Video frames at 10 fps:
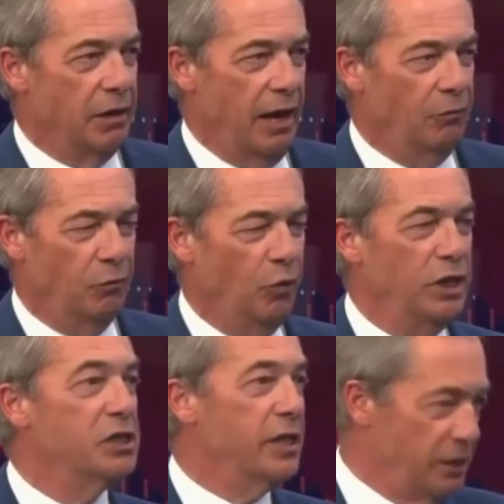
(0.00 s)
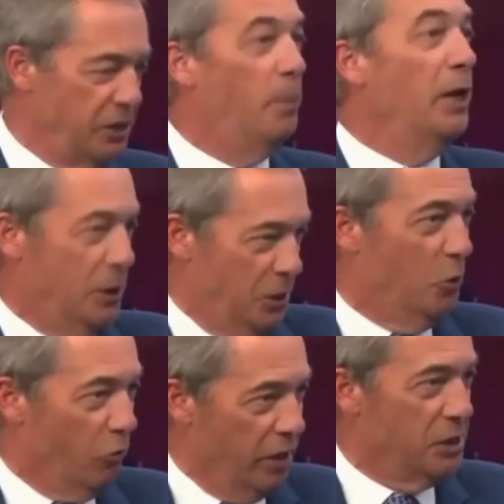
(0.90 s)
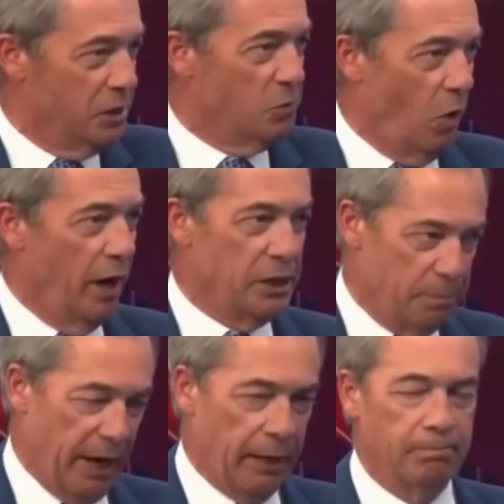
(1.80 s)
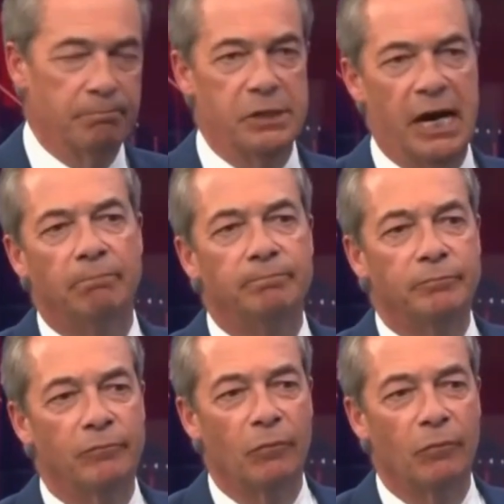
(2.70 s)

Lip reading: and we discussed the political reasons why it's being done.